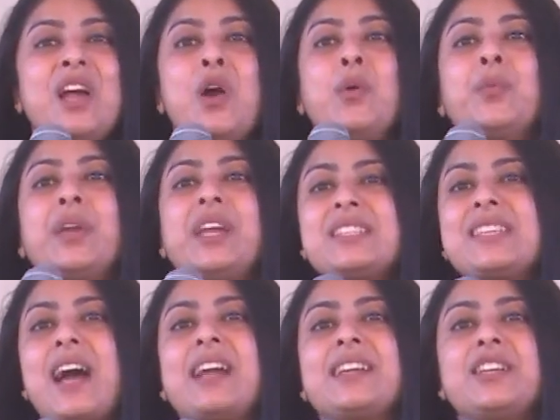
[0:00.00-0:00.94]
We
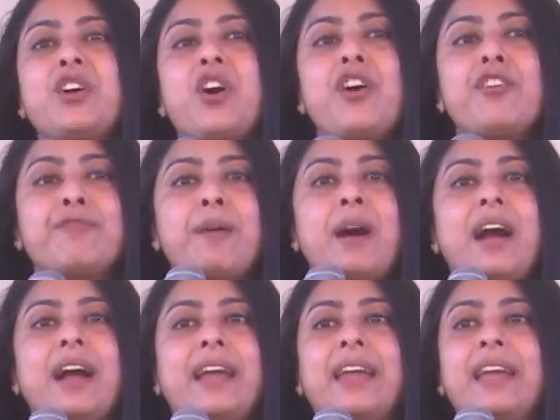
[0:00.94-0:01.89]
started off
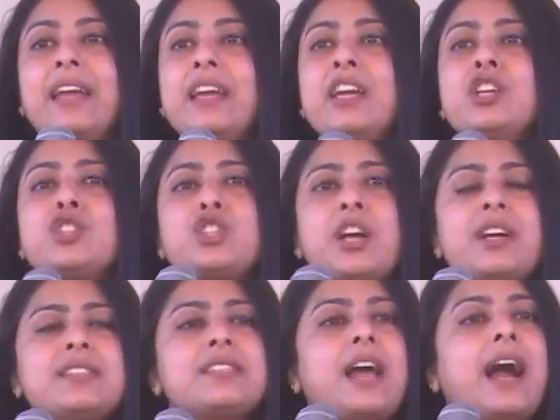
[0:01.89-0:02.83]
by
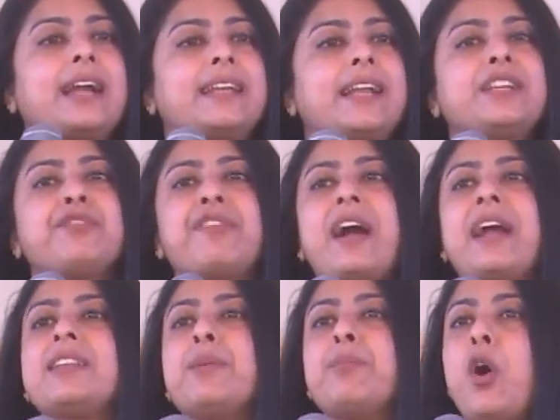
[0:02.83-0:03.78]
just
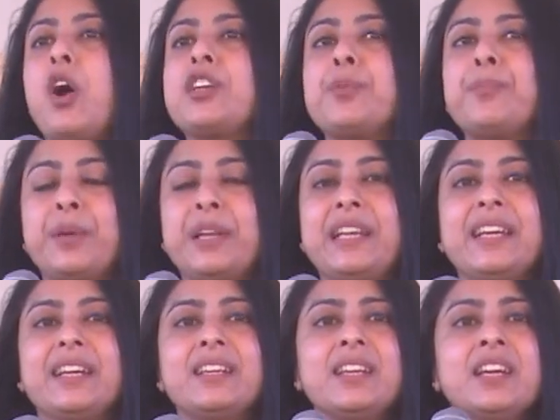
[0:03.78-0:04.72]
identifying the bottom
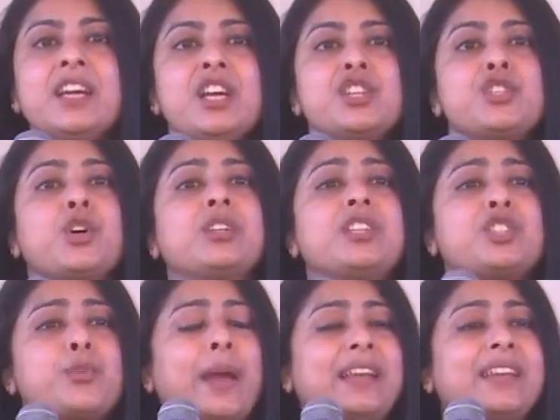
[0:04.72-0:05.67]
billion. So the
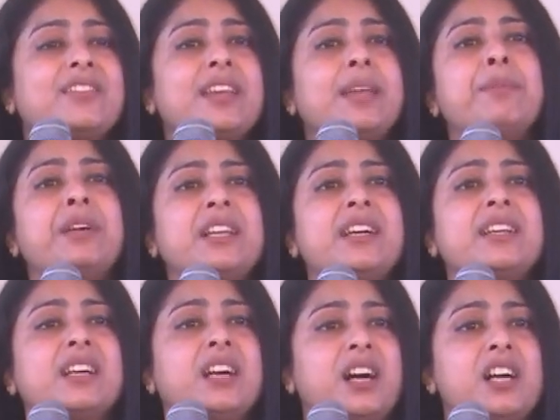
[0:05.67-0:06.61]
23 million
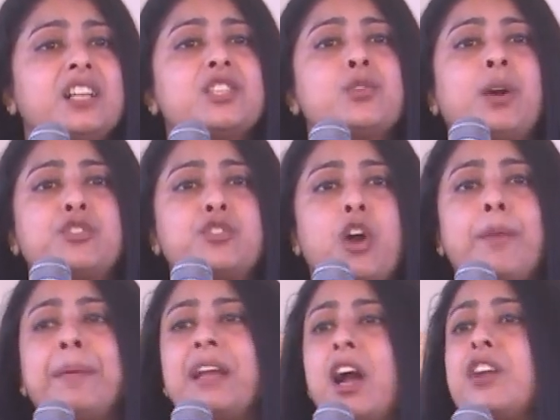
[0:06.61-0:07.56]
girls who are
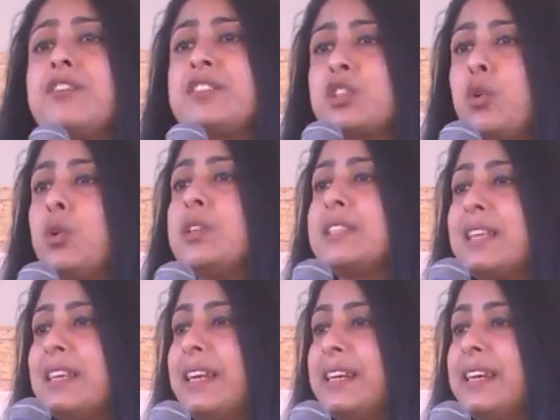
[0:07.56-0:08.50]
dropping out of schools
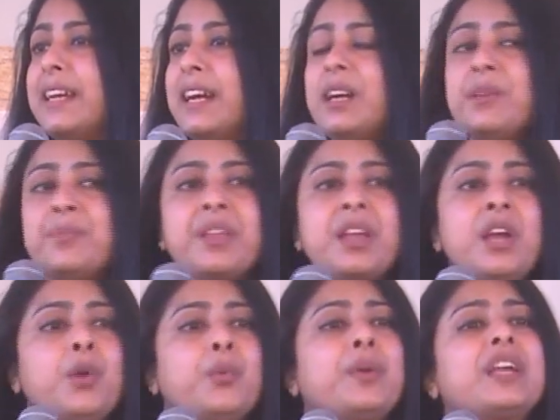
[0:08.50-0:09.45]
in India,
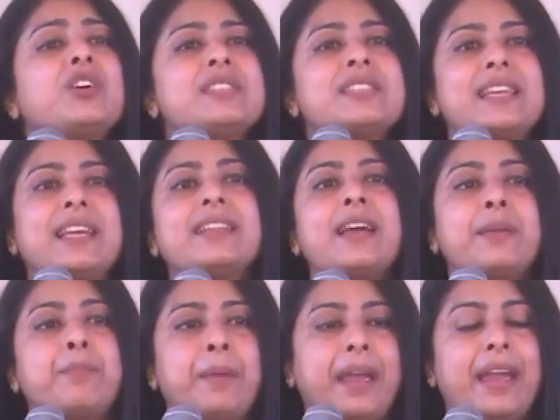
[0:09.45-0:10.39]
we could see their
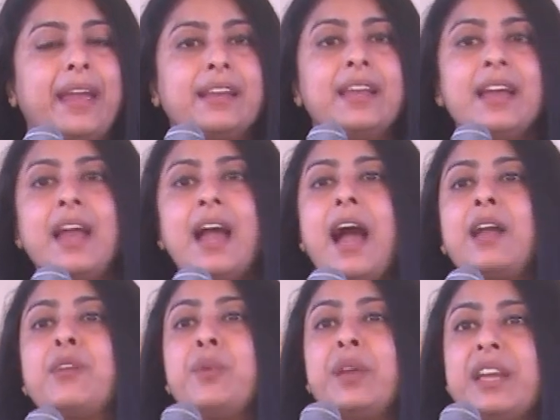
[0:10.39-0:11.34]
pain,
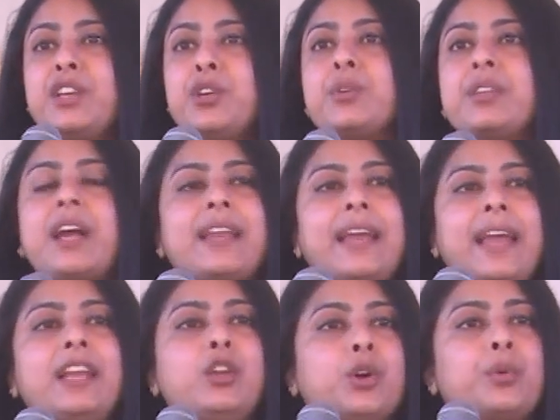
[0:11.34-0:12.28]
and we knew that, hey,
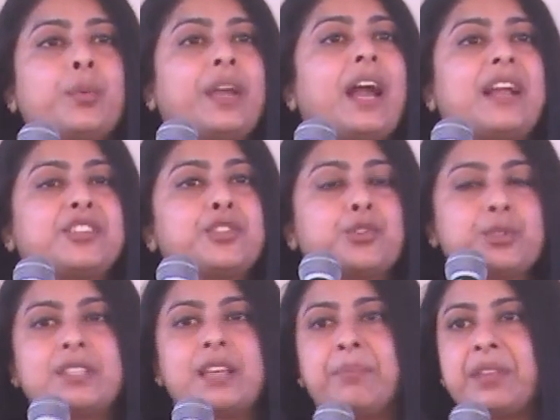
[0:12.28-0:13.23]
look, we had to do
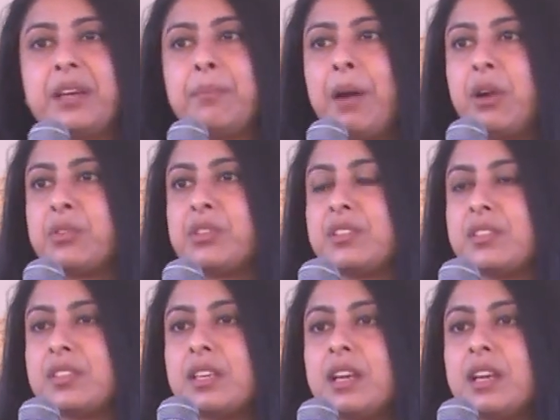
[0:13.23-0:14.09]
something about this.